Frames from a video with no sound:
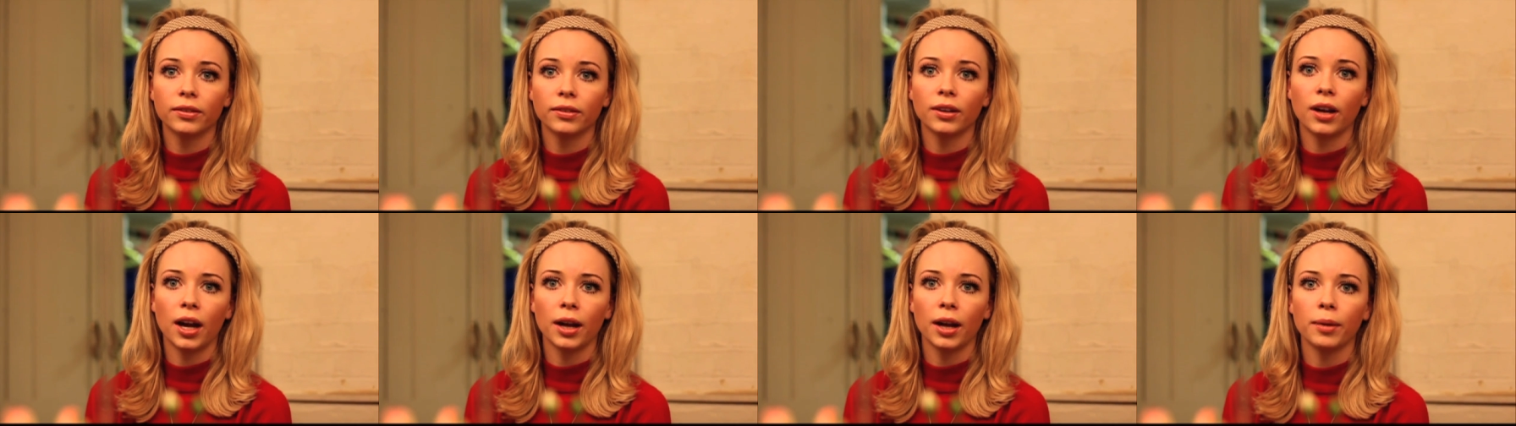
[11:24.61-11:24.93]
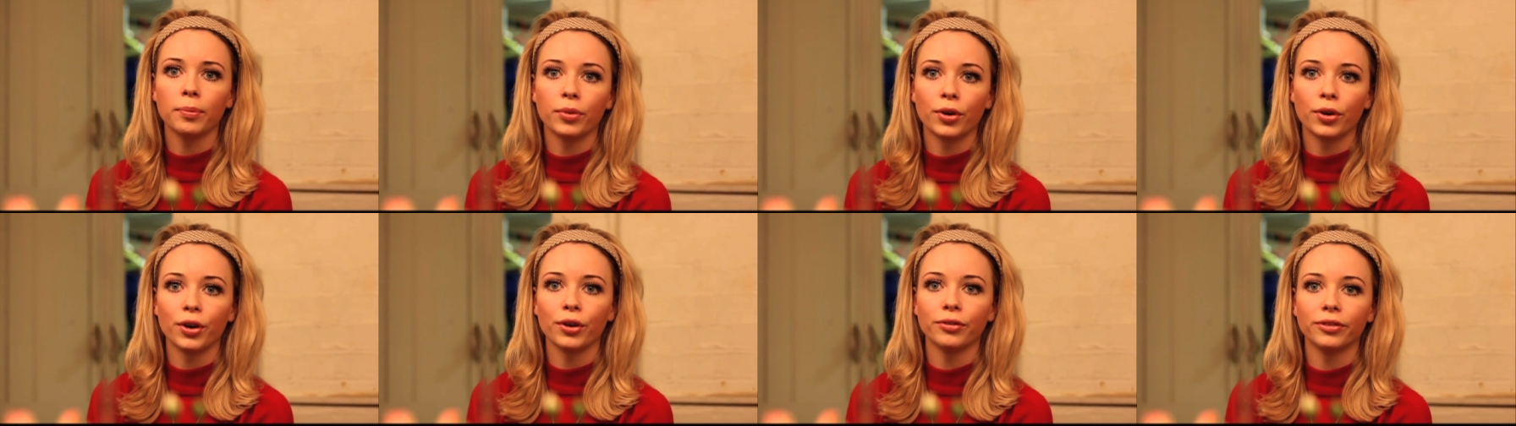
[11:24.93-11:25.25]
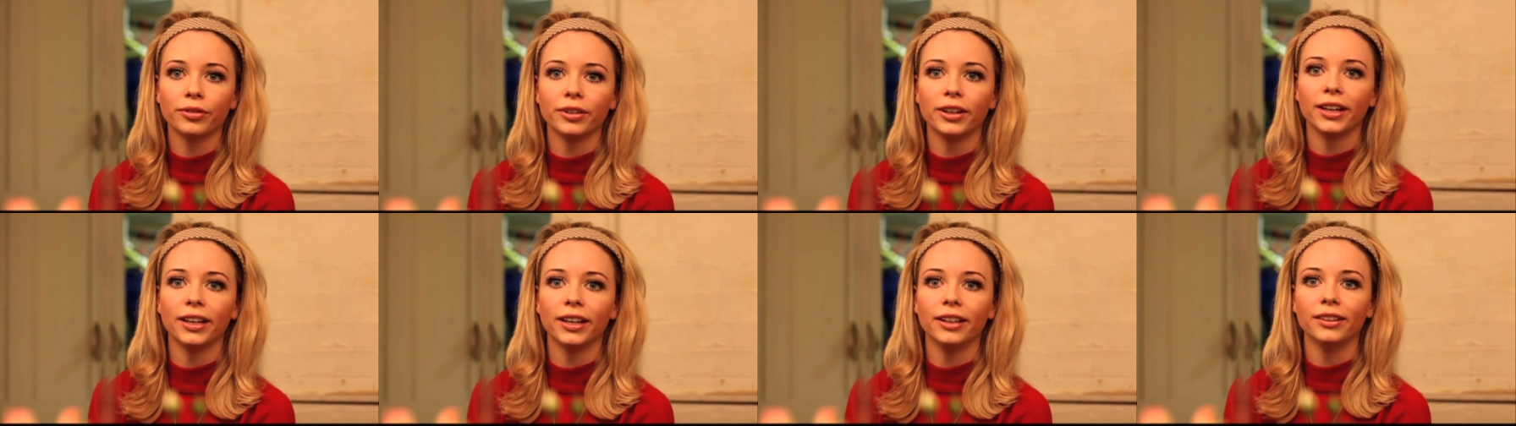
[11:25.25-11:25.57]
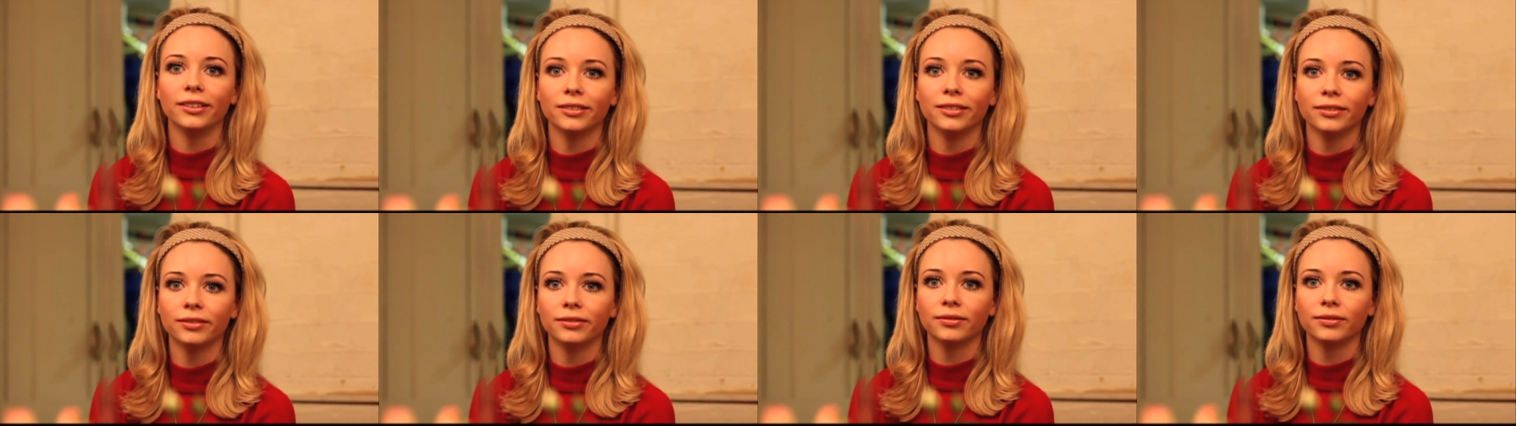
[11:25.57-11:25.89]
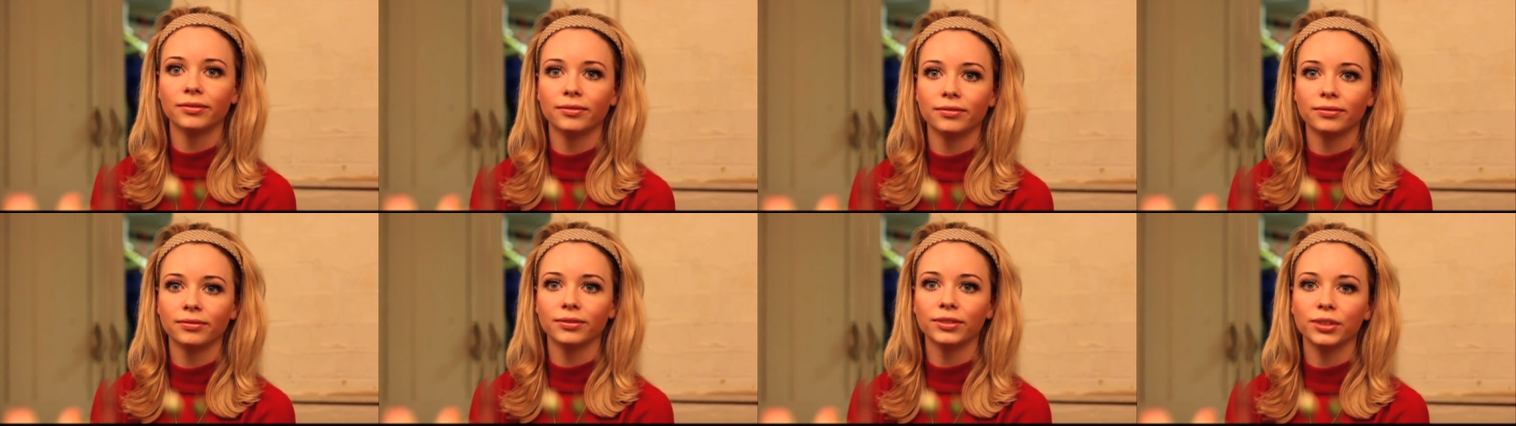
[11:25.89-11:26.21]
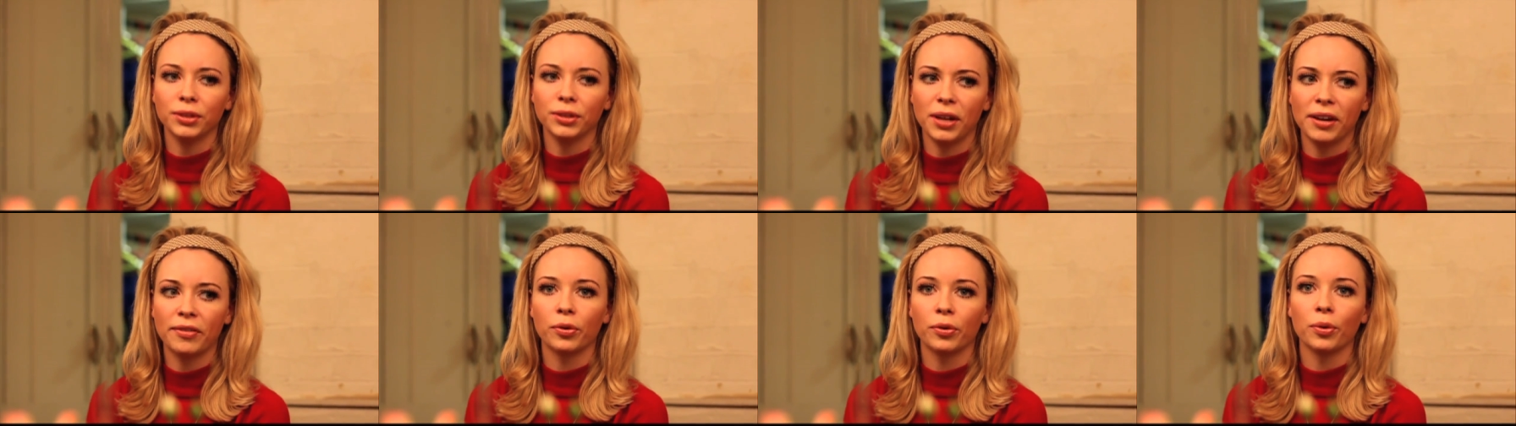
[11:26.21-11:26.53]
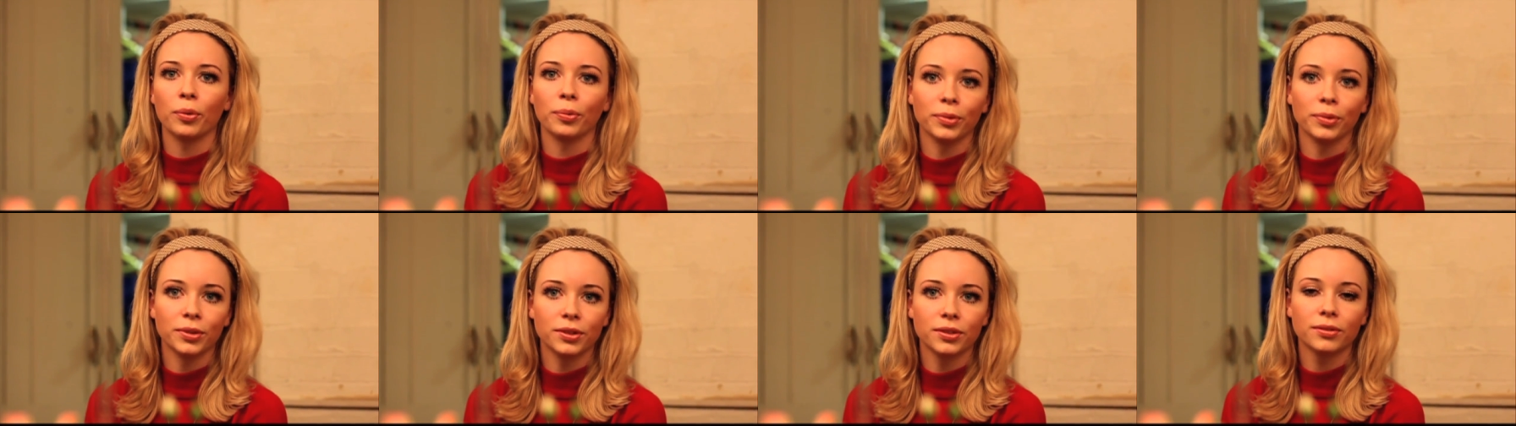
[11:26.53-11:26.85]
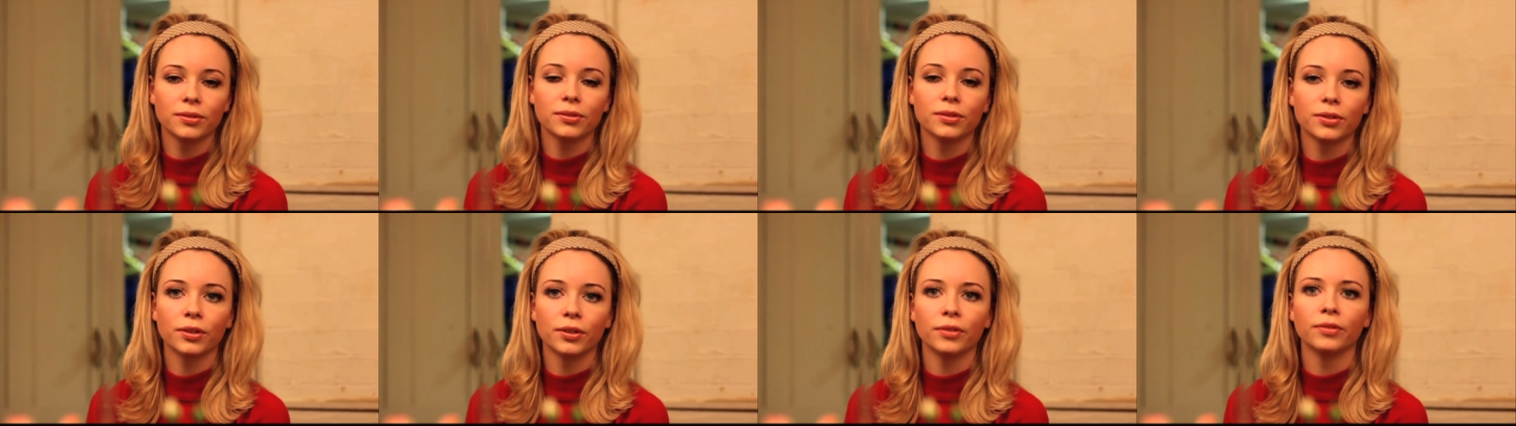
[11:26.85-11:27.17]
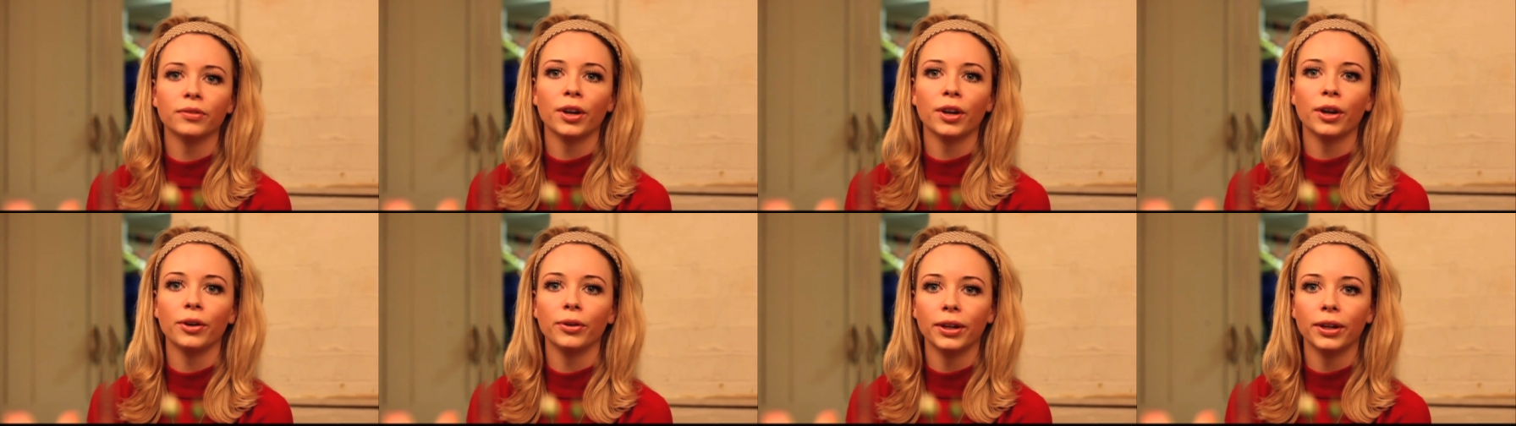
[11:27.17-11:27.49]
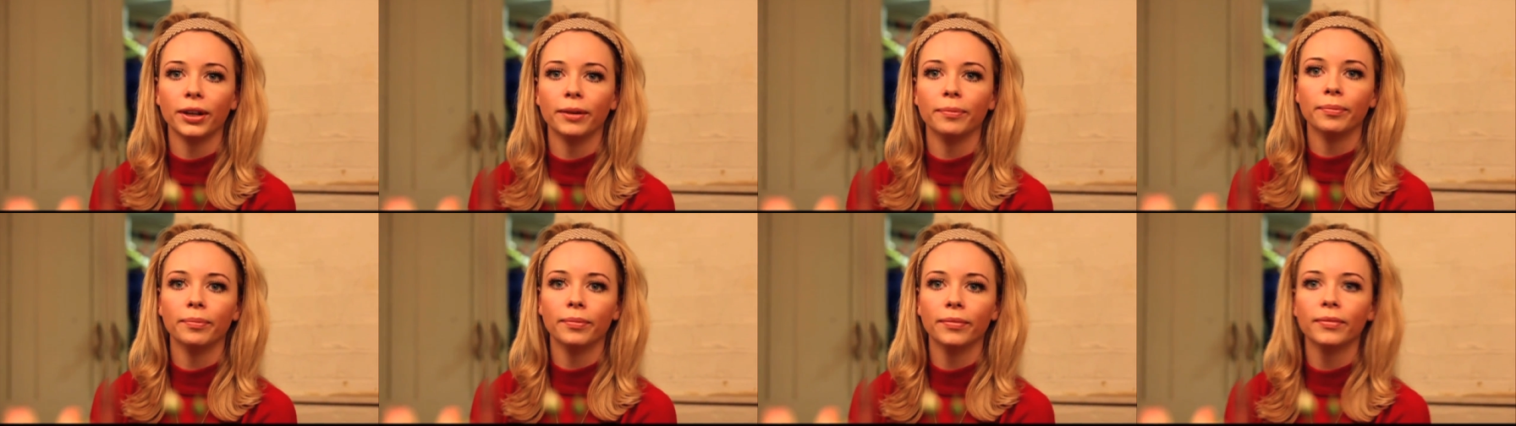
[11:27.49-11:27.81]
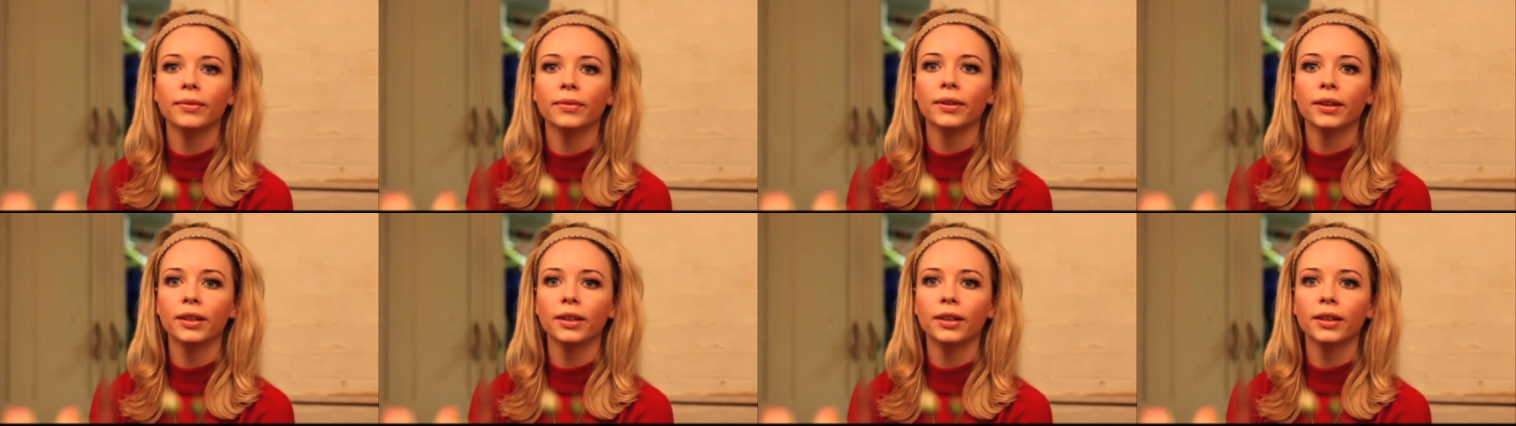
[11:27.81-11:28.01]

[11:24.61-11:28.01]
high profile. Everyone will sort of know him.